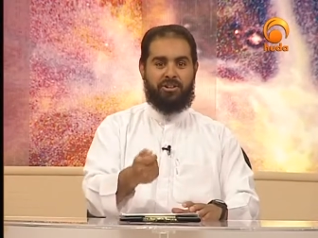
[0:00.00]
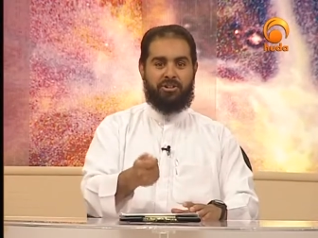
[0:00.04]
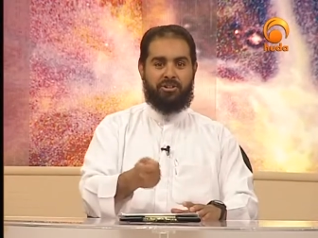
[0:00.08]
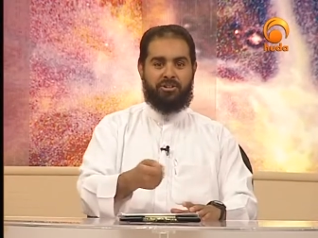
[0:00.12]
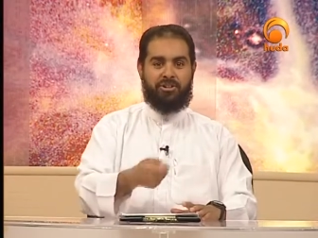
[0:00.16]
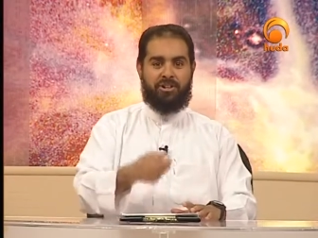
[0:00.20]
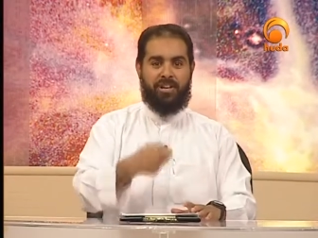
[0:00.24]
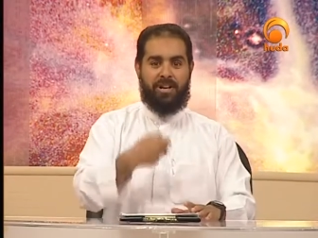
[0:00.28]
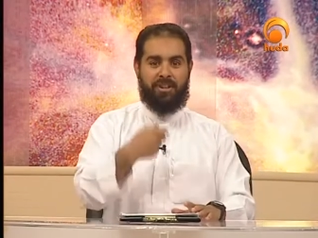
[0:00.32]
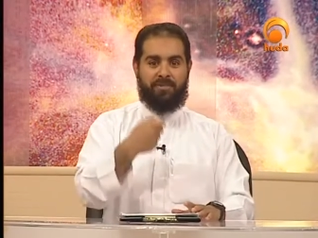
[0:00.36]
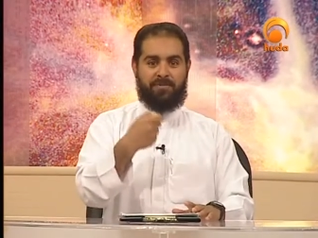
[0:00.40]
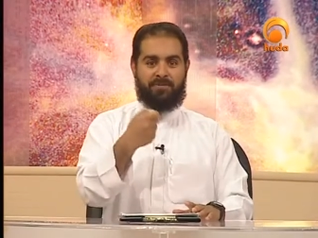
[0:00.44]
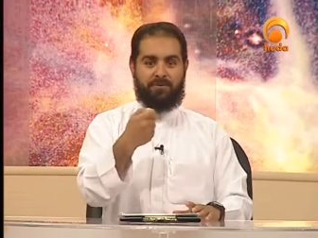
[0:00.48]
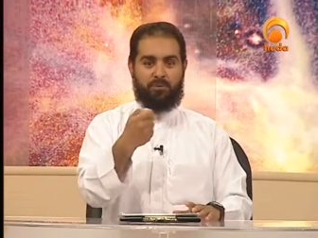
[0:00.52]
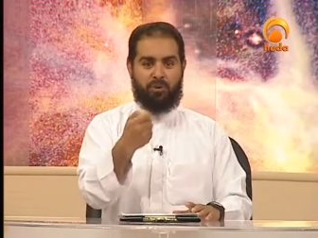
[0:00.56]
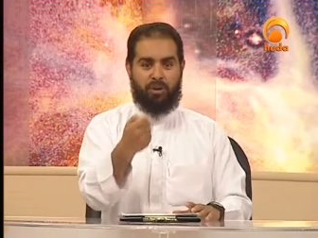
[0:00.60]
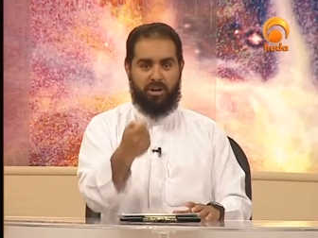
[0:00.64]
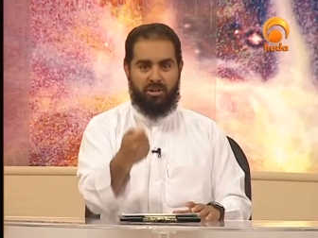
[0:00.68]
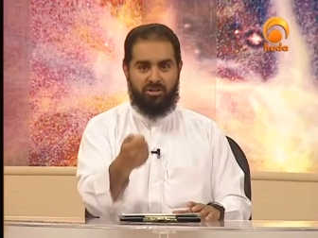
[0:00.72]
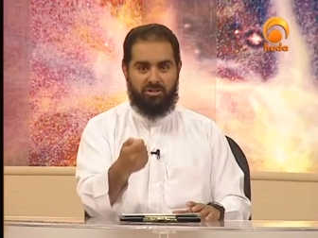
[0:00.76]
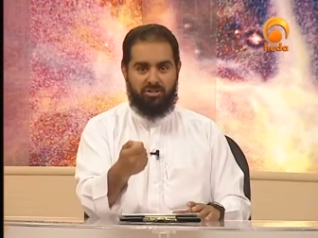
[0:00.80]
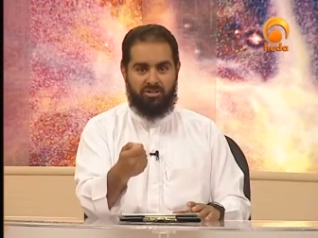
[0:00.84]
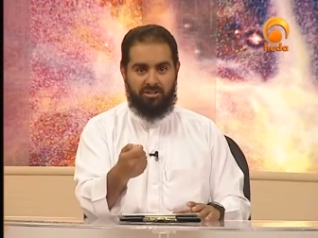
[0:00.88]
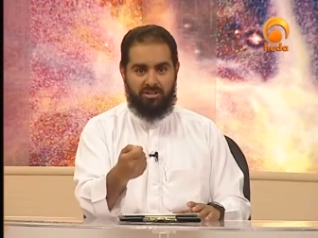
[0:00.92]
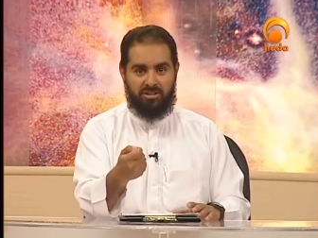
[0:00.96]
you just have
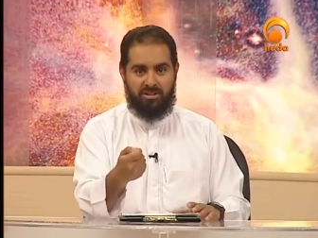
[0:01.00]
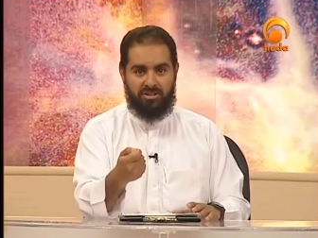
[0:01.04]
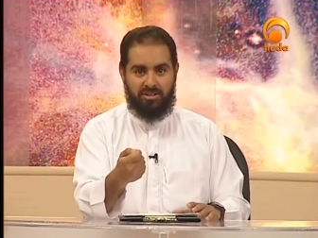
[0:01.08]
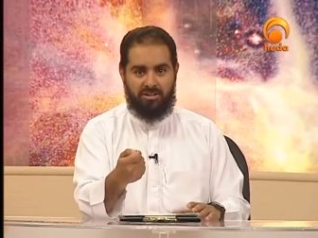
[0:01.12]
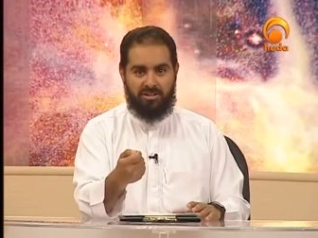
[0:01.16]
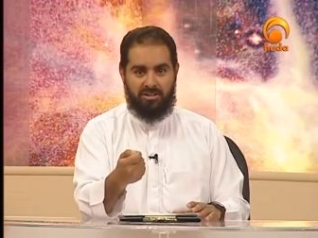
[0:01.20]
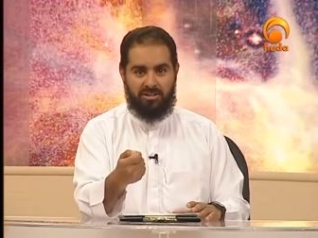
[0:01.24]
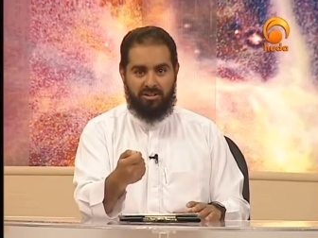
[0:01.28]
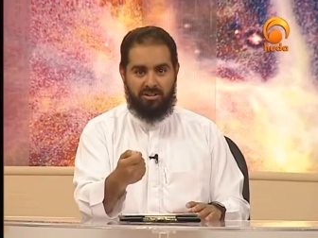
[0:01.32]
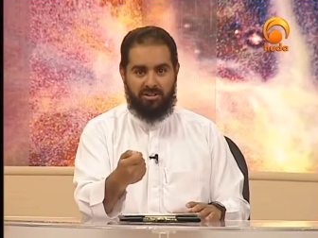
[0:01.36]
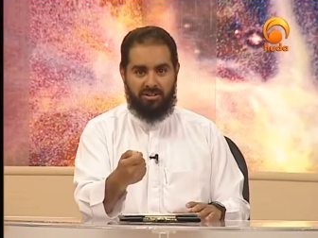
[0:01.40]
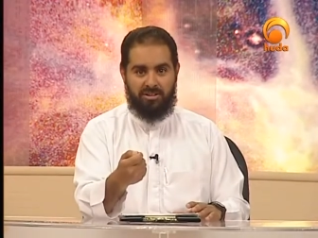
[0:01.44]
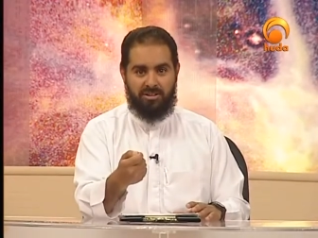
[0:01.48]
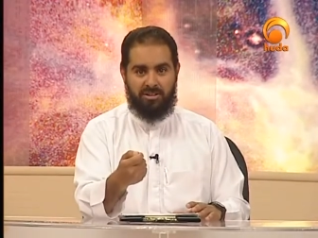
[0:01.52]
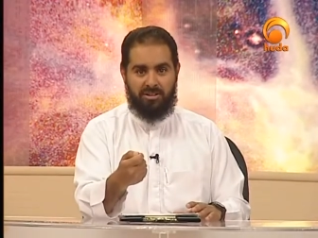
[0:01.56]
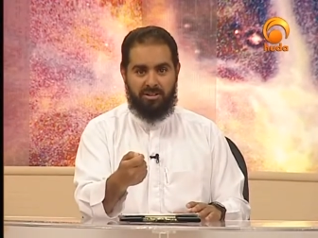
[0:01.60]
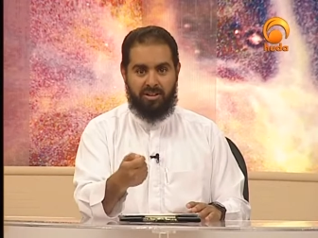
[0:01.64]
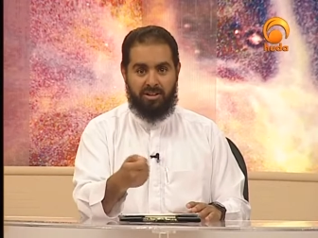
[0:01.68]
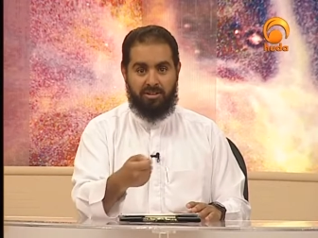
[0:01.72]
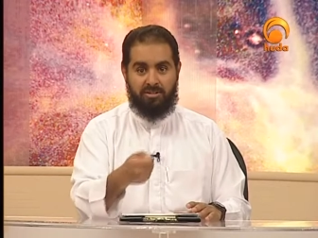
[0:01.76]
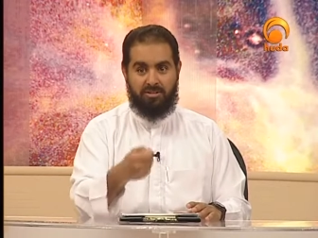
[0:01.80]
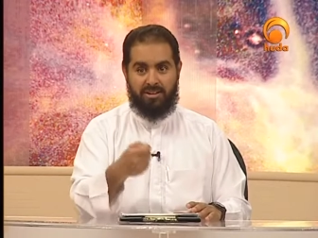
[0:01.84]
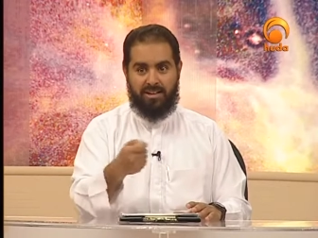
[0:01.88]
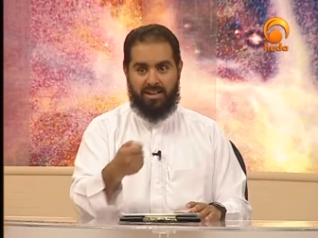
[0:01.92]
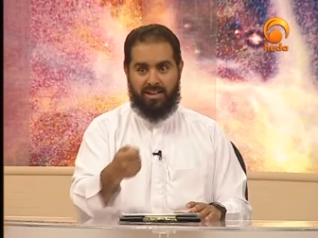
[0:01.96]
trust,
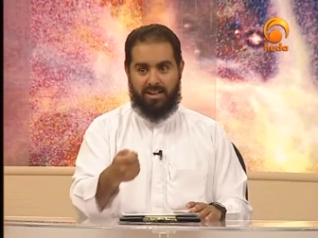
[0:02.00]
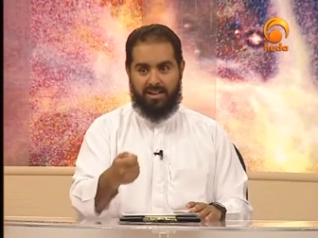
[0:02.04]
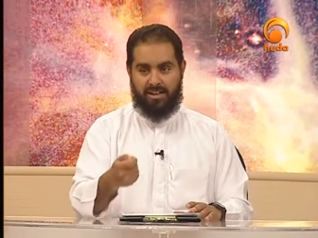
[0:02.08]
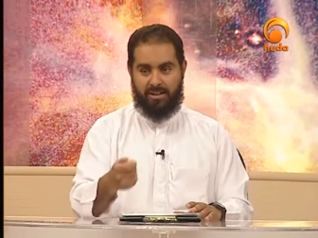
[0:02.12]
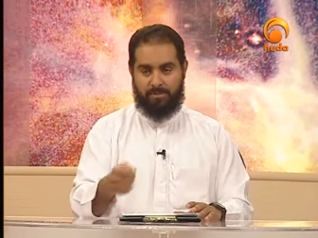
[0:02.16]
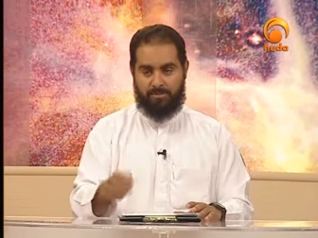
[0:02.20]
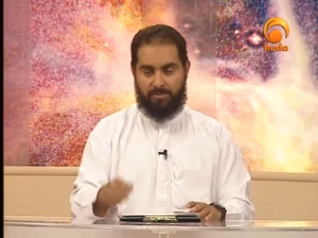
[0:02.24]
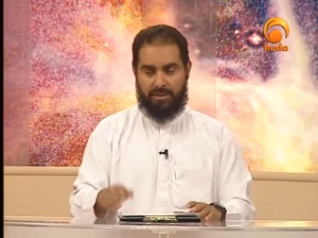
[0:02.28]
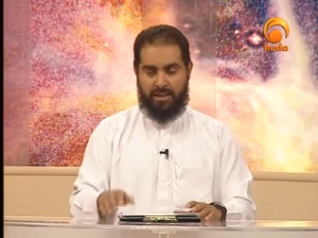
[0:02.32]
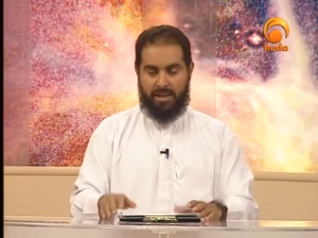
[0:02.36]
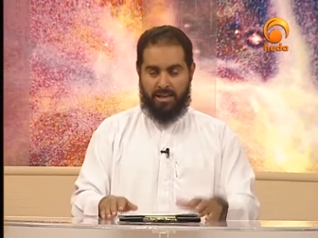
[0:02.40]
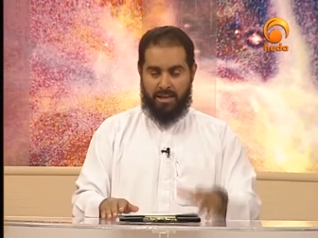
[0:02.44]
and rely on it.